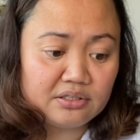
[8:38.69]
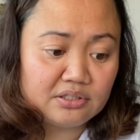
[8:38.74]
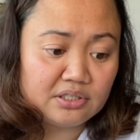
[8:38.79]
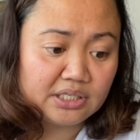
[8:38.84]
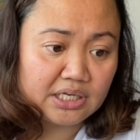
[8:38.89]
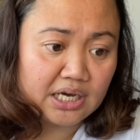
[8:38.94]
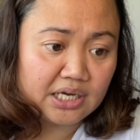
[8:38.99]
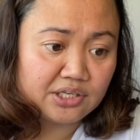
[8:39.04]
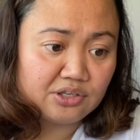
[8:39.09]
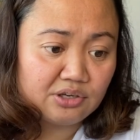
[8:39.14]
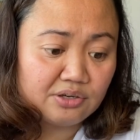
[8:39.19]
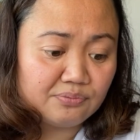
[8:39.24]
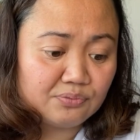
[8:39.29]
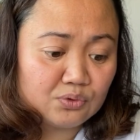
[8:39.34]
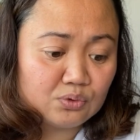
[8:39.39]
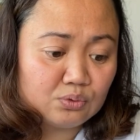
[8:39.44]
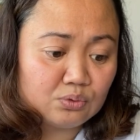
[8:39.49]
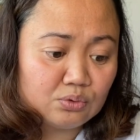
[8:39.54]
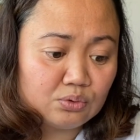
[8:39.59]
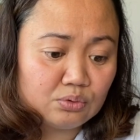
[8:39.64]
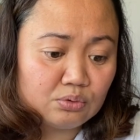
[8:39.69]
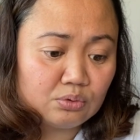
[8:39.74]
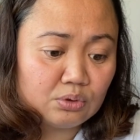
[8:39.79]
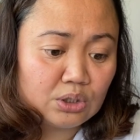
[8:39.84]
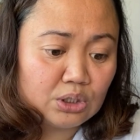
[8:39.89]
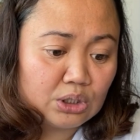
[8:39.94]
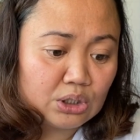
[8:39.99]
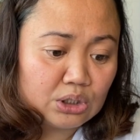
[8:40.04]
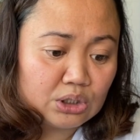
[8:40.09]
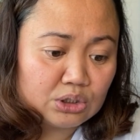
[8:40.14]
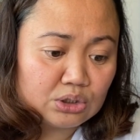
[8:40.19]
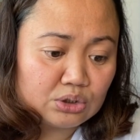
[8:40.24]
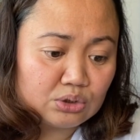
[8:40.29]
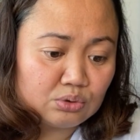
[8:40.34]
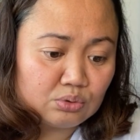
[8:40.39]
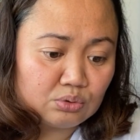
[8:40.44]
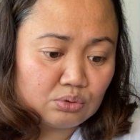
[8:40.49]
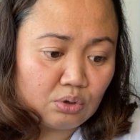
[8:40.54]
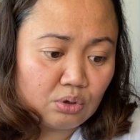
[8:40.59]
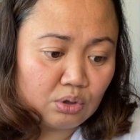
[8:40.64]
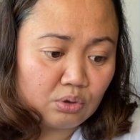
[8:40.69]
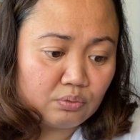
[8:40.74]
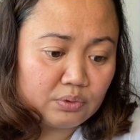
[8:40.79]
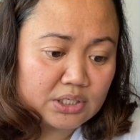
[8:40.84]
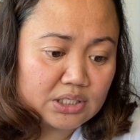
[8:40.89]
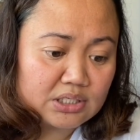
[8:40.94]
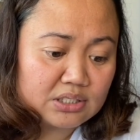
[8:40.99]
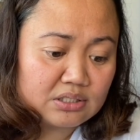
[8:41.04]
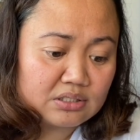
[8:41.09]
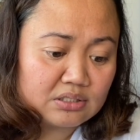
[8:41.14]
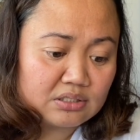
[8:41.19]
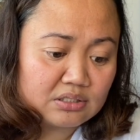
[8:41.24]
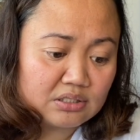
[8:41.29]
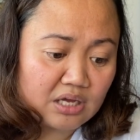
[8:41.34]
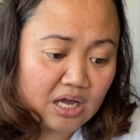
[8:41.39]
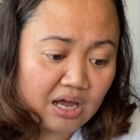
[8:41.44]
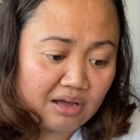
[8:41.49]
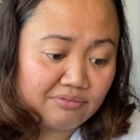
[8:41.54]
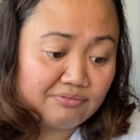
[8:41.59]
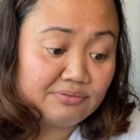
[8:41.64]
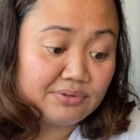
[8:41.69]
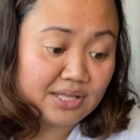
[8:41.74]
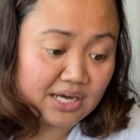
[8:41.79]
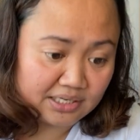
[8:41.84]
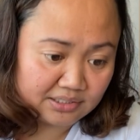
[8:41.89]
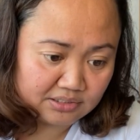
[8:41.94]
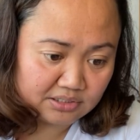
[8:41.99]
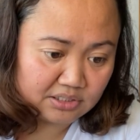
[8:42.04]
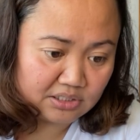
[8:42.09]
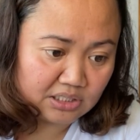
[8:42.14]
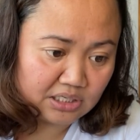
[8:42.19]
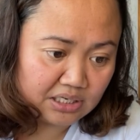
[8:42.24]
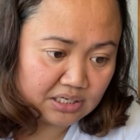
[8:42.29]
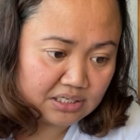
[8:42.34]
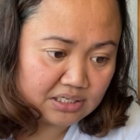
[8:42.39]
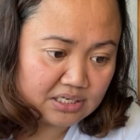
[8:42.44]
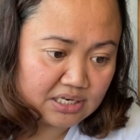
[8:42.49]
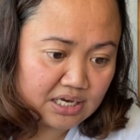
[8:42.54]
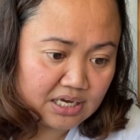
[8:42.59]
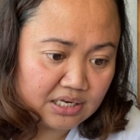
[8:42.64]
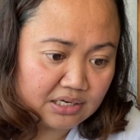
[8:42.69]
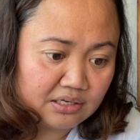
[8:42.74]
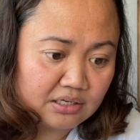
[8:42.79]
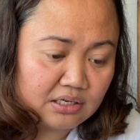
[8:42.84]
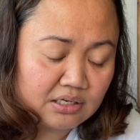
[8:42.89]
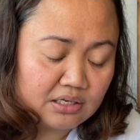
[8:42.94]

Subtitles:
Yeah, you have to always have that. And then